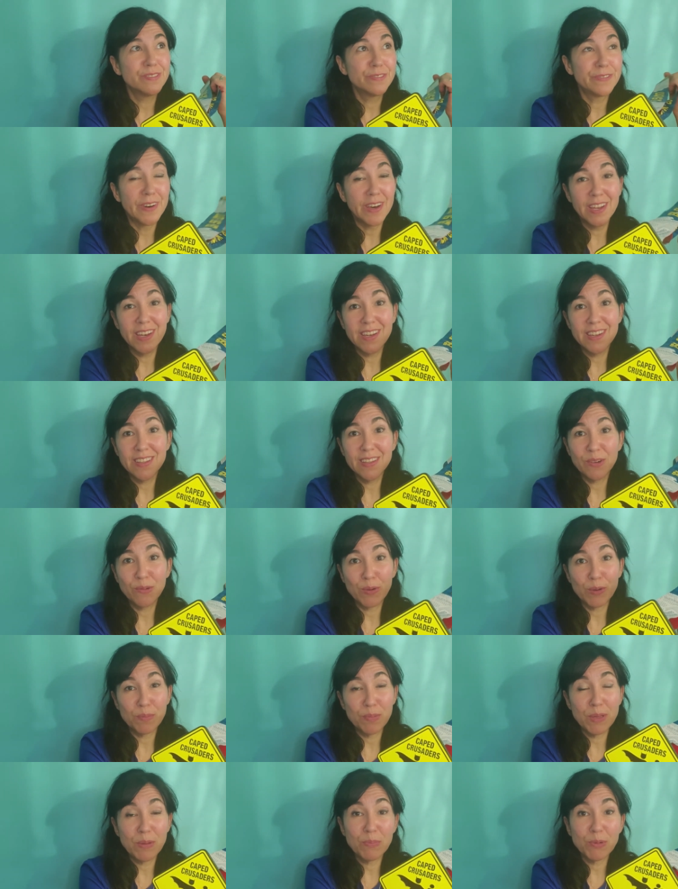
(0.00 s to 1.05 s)
fun. There were
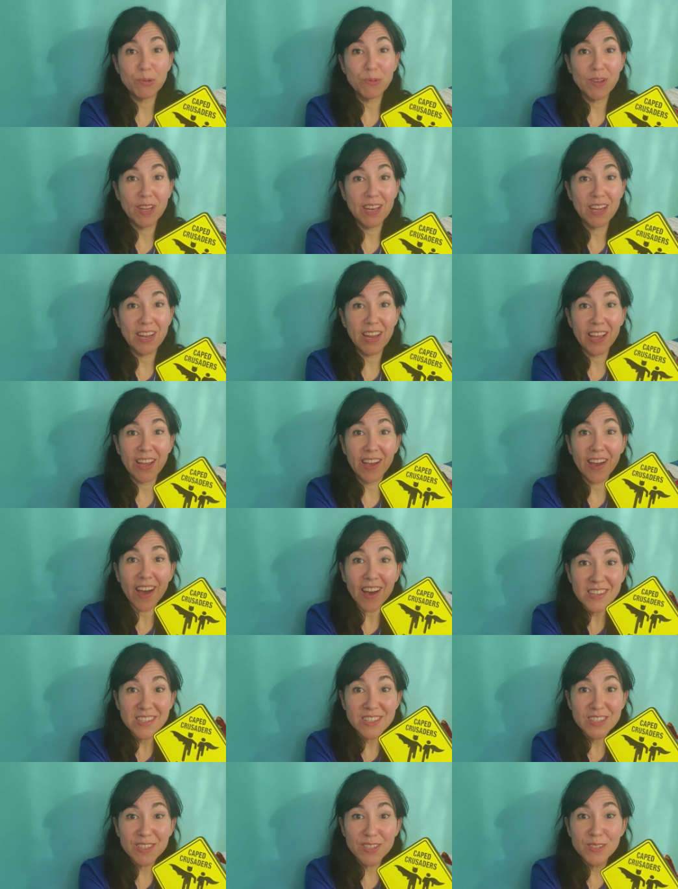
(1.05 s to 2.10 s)
people running in
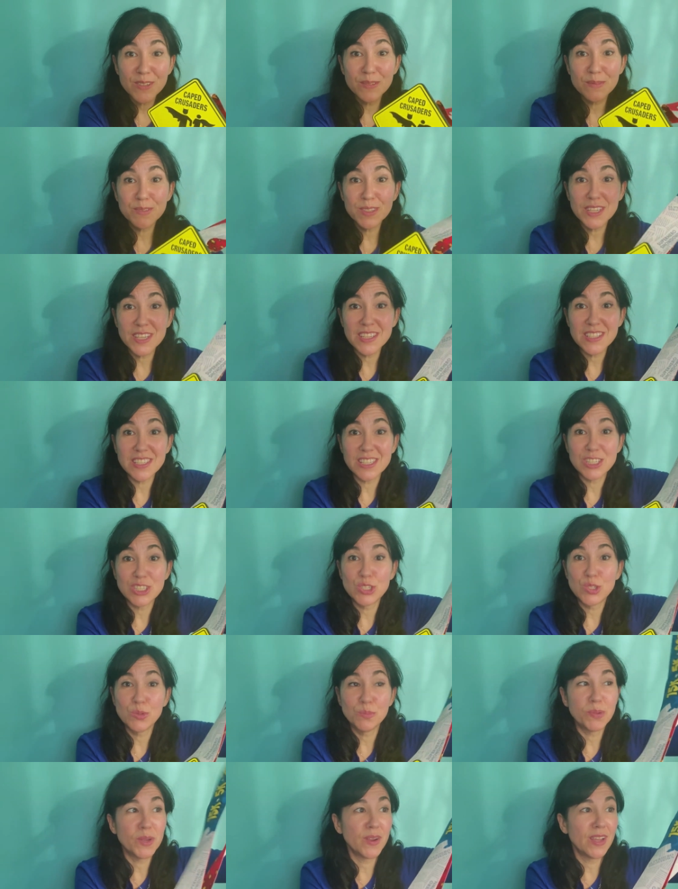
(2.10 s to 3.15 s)
costumes. It's
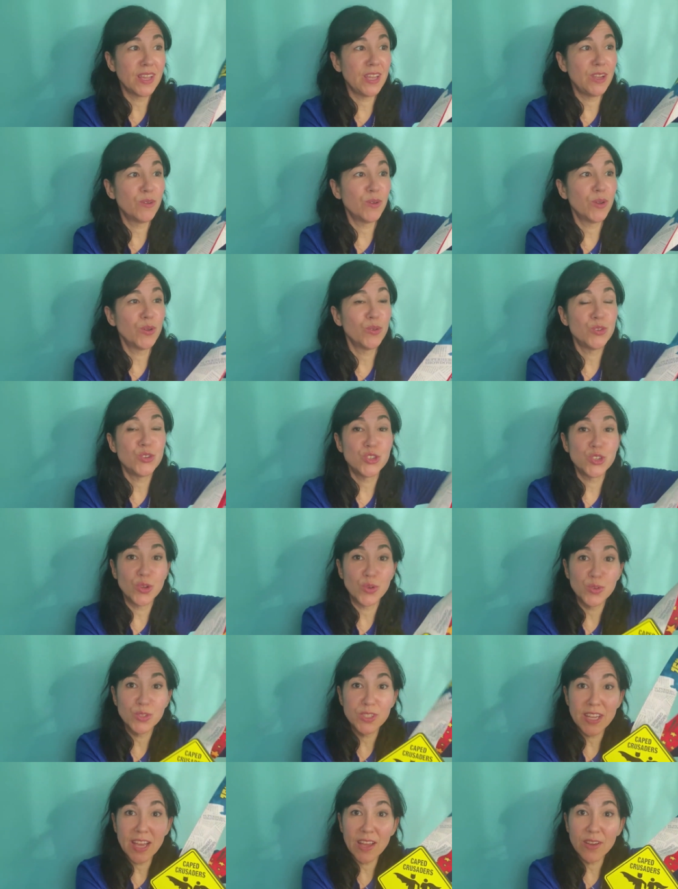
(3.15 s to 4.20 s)
a superhero
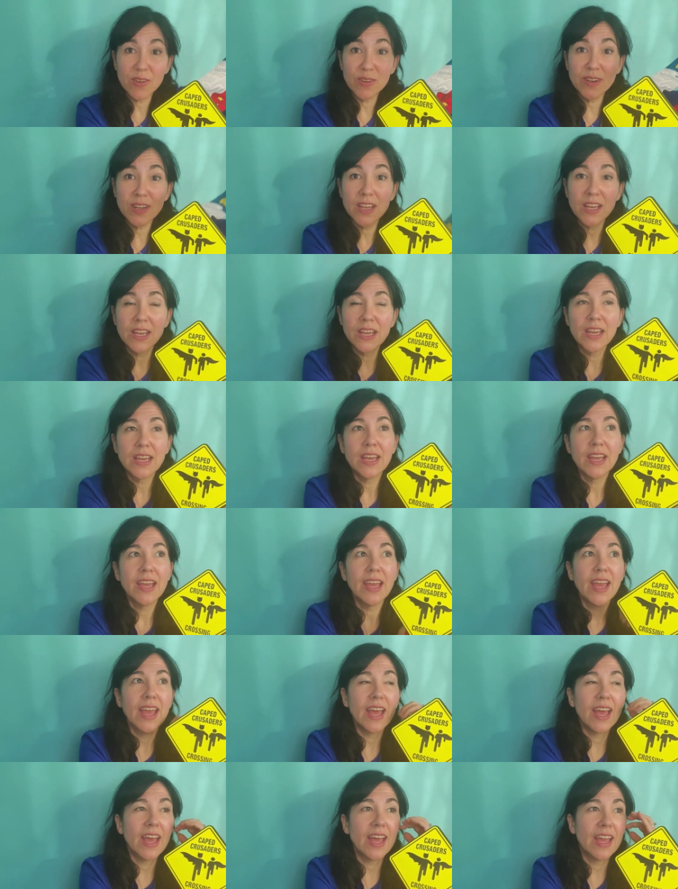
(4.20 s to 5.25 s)
showdown.
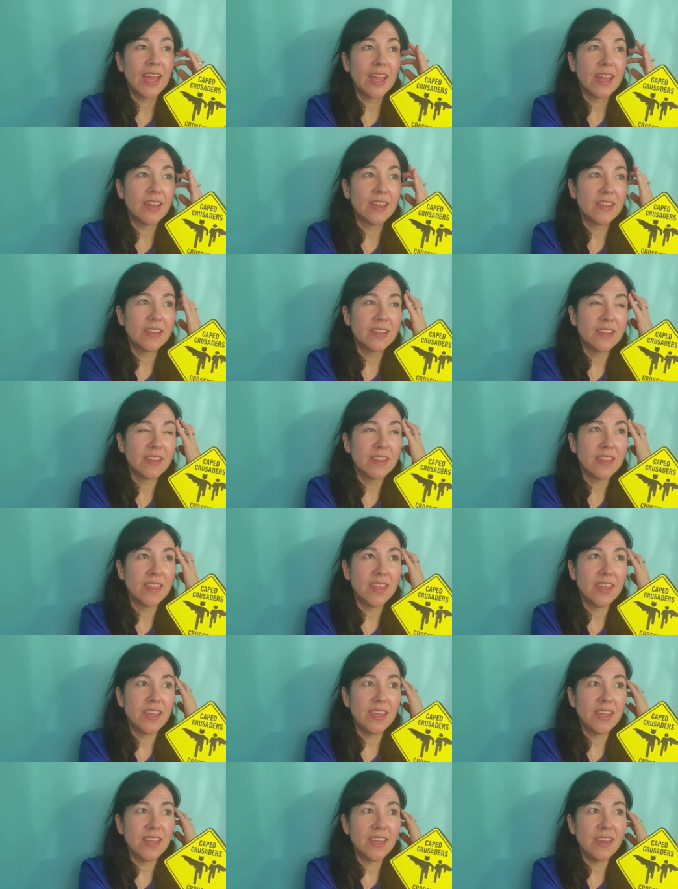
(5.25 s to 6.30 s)
And
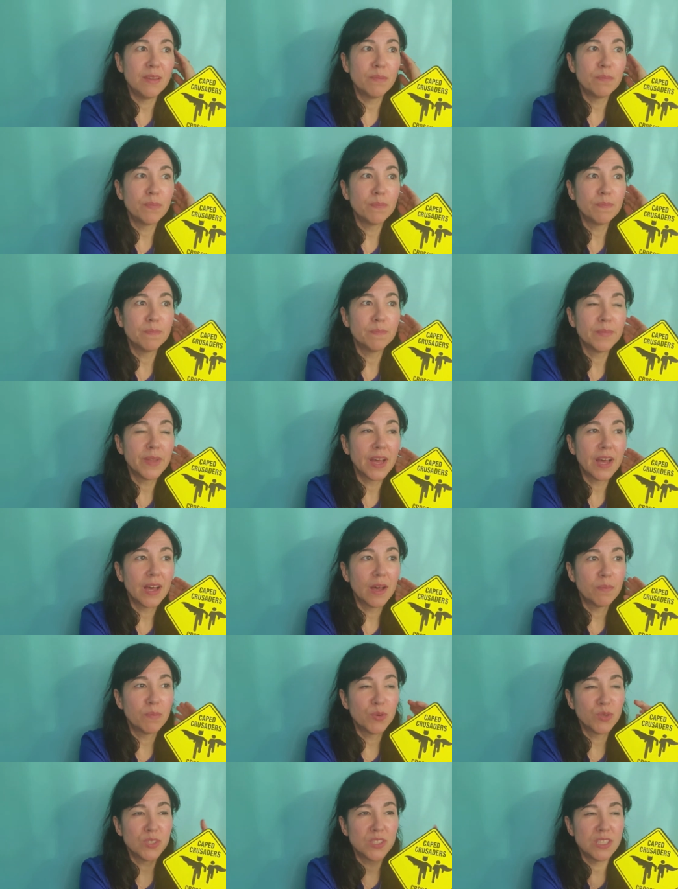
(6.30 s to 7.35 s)
the
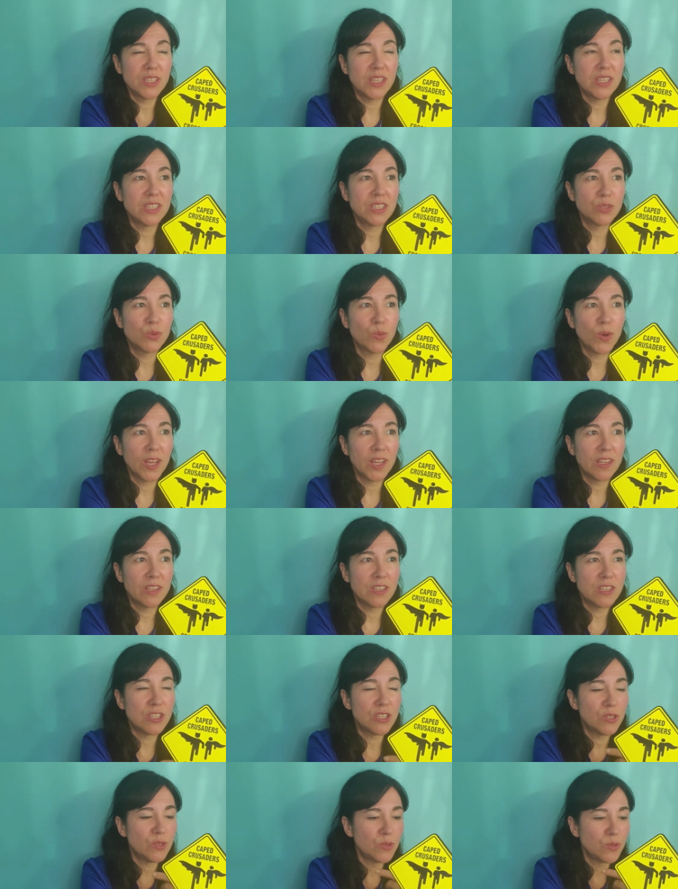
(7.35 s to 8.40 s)
uh, proceeds went
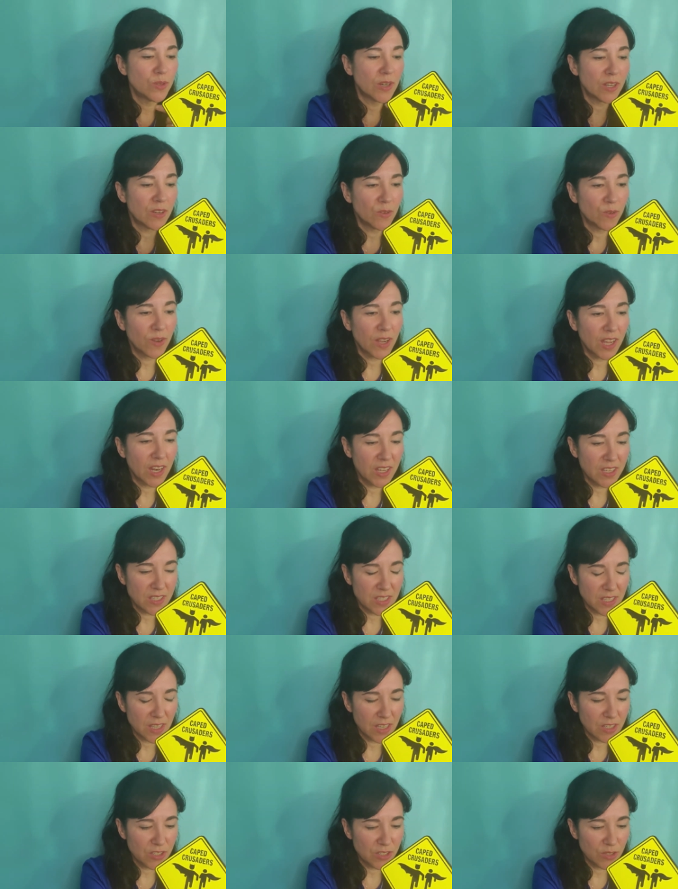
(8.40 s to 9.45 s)
to an
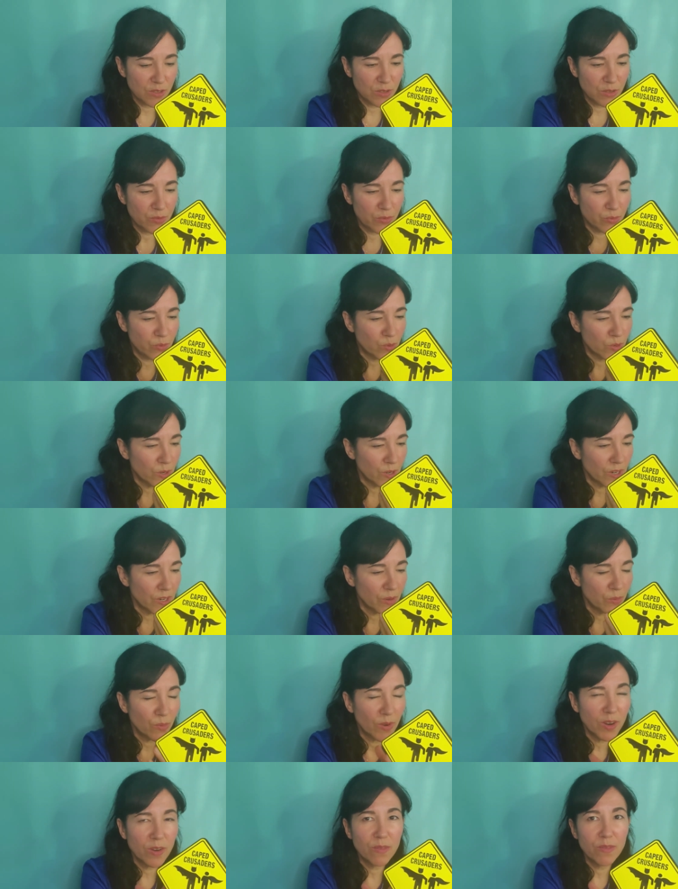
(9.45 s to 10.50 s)
organization for
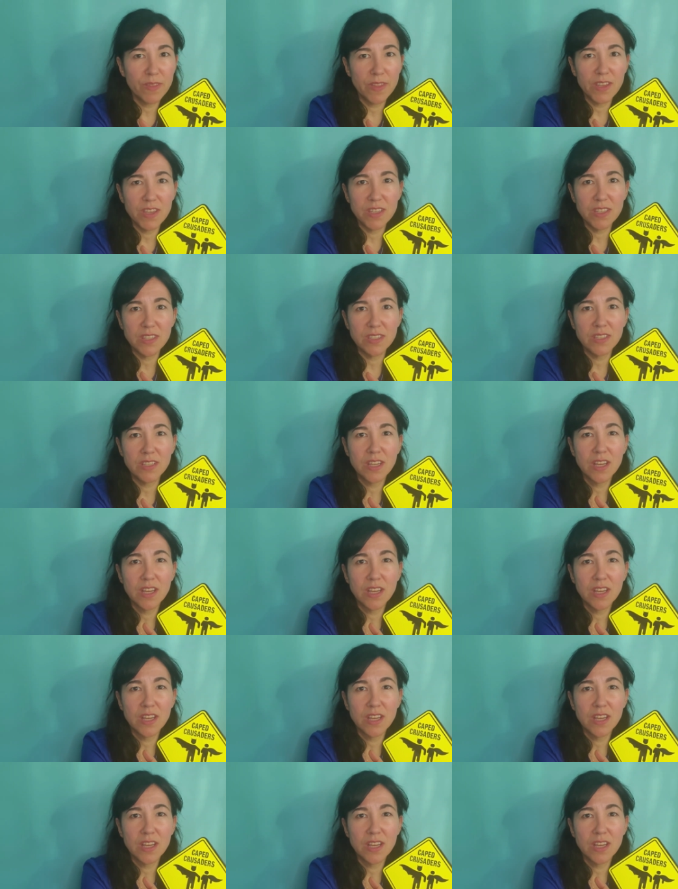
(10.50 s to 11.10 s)
one of these